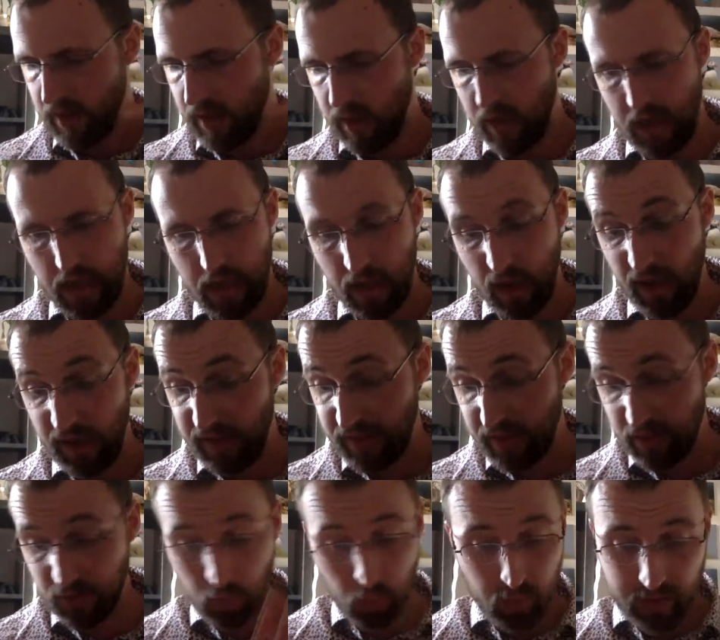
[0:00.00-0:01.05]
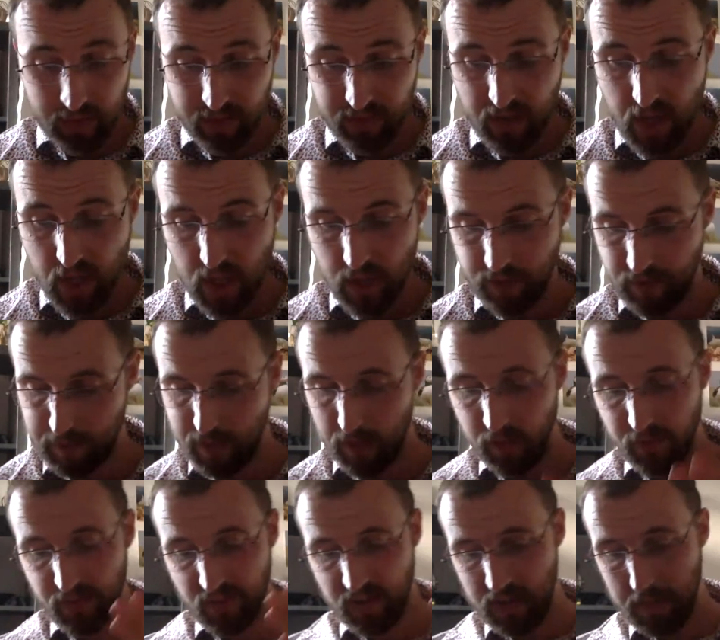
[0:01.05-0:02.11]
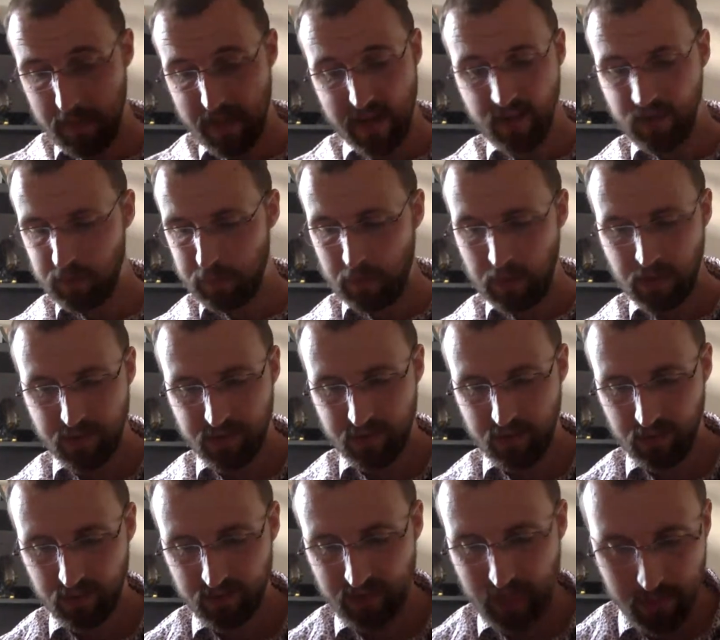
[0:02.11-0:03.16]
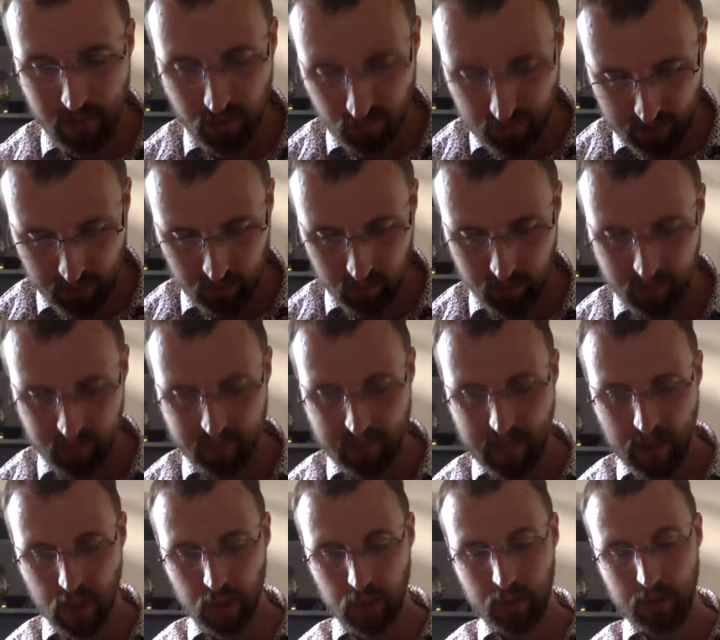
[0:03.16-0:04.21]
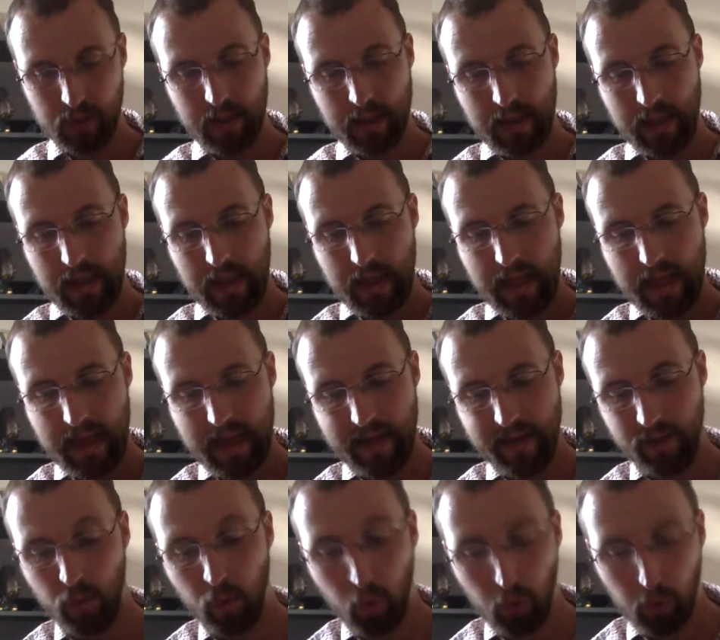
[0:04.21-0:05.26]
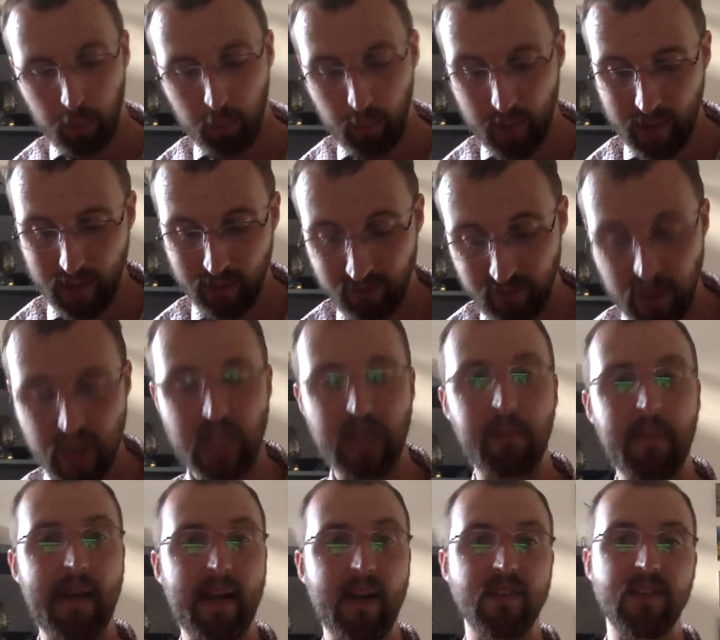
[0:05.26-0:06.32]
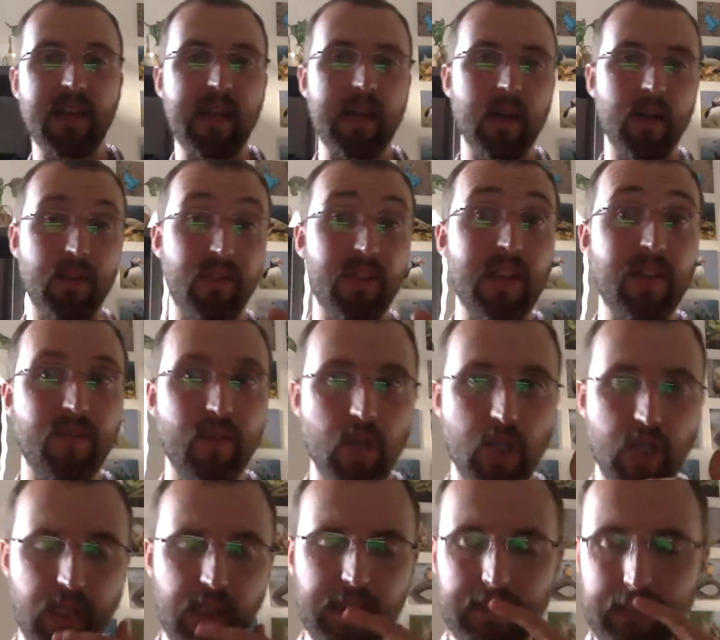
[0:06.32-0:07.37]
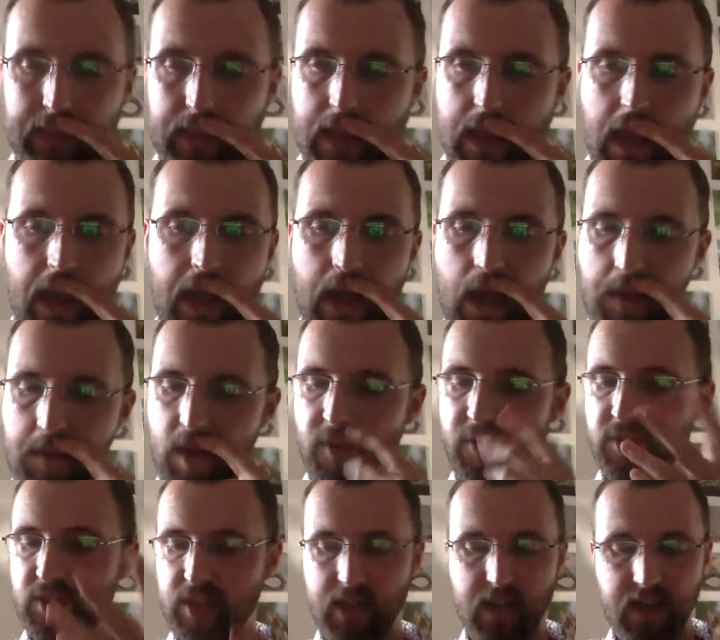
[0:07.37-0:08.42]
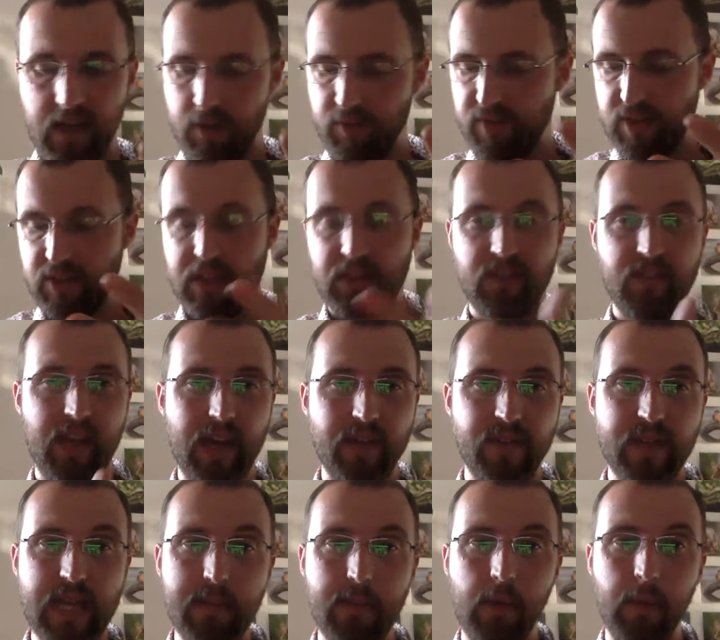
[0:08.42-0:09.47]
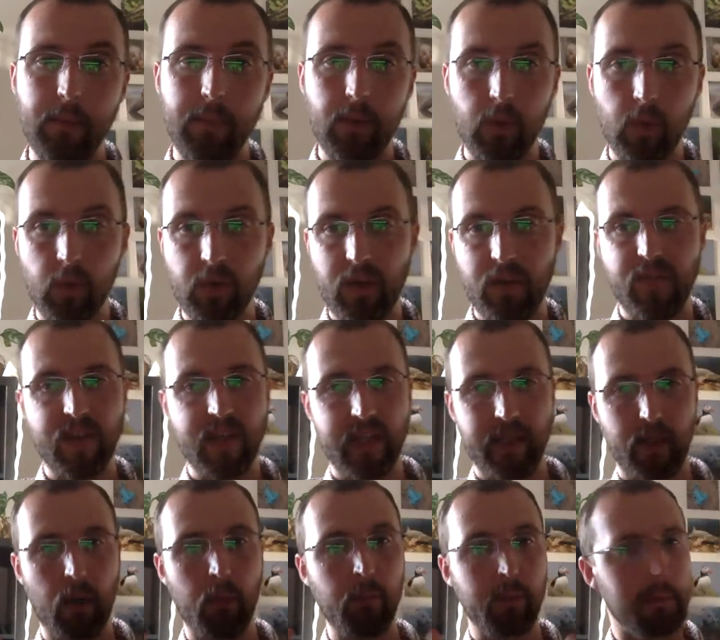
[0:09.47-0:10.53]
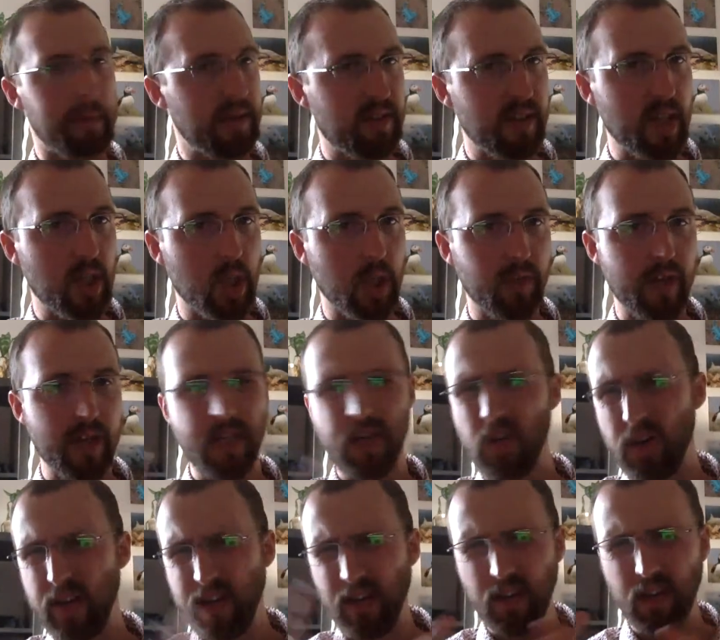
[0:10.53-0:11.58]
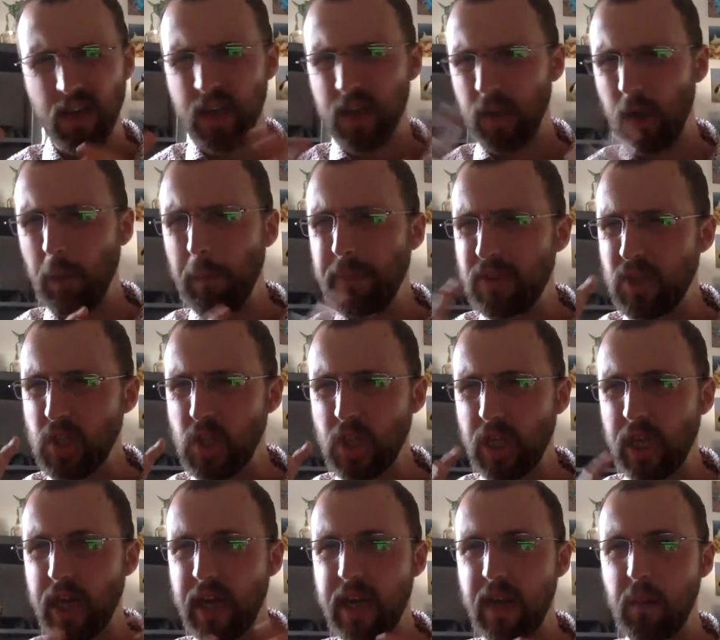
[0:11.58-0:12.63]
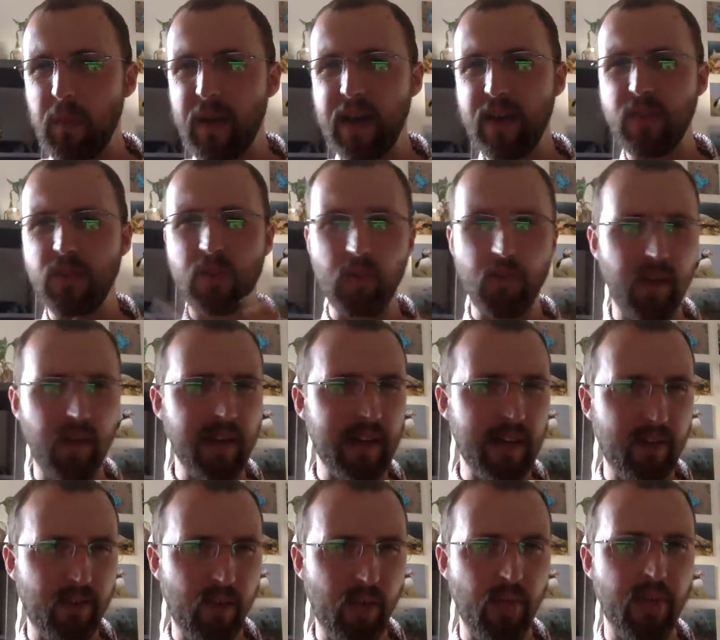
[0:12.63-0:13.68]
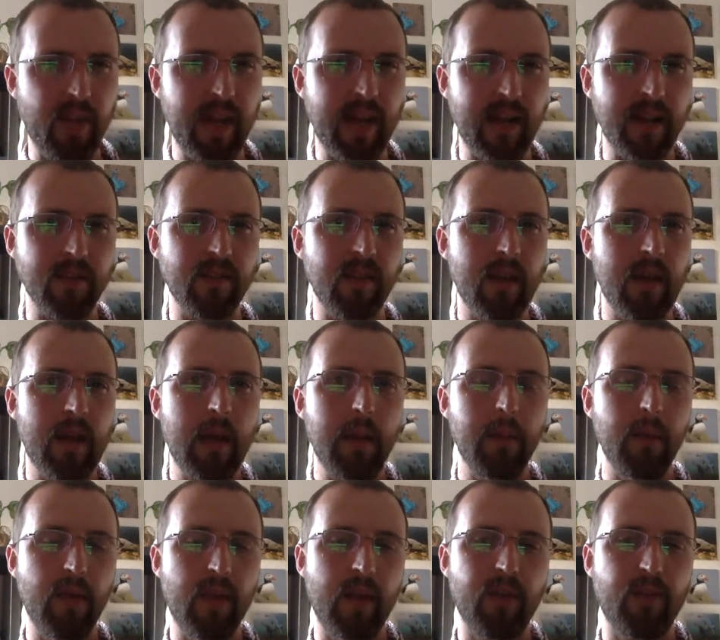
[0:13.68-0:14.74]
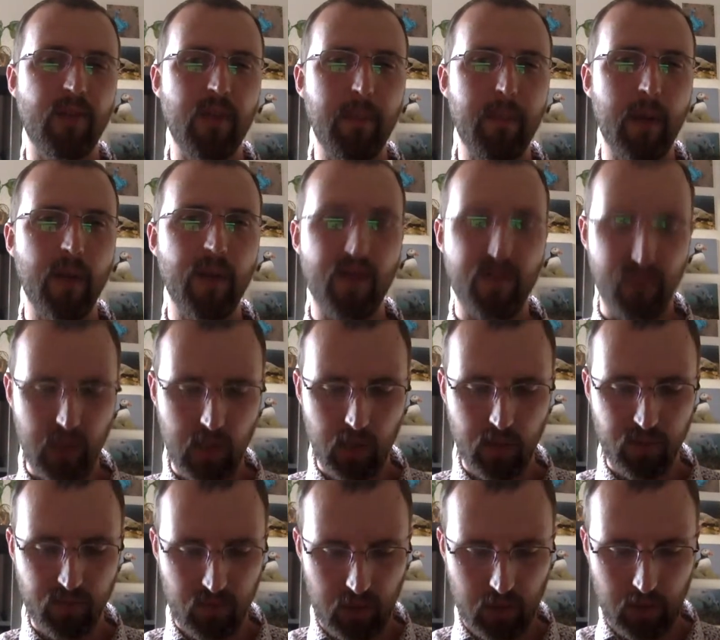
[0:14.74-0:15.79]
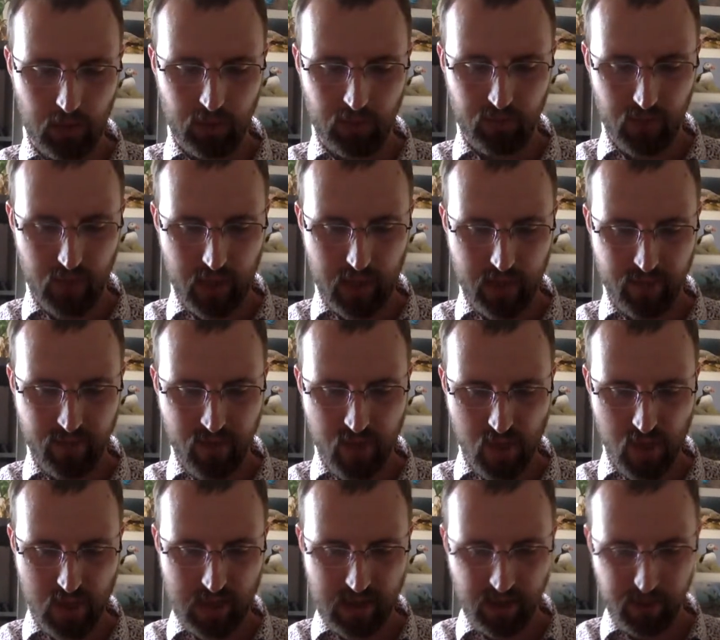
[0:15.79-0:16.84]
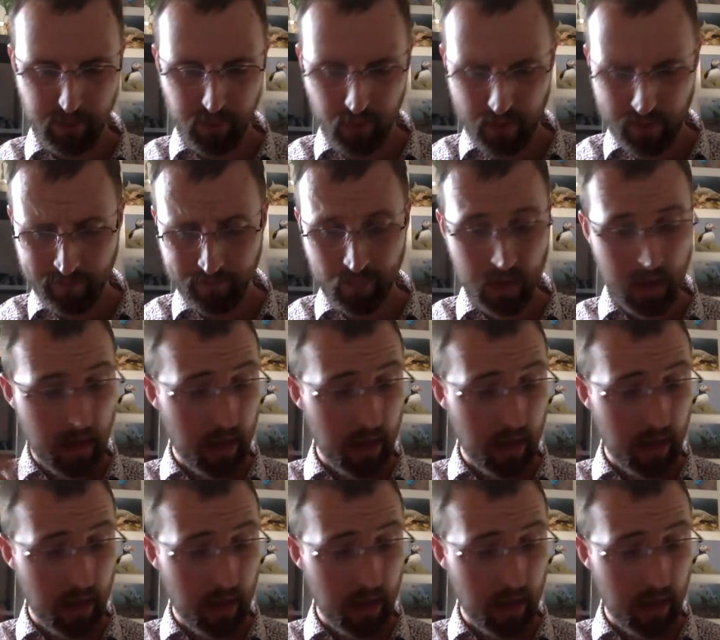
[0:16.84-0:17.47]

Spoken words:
And there's organisations. I mean, obviously the main sponsors, Salmon and Trout Conservation and Hookpoint Fishing Magazine, or Sea Fishing. Obviously, fantastic having them on board. I think they complement each other. They're not in competition in any way, do very different things, but they obviously both have a love of fish. So that's brilliant.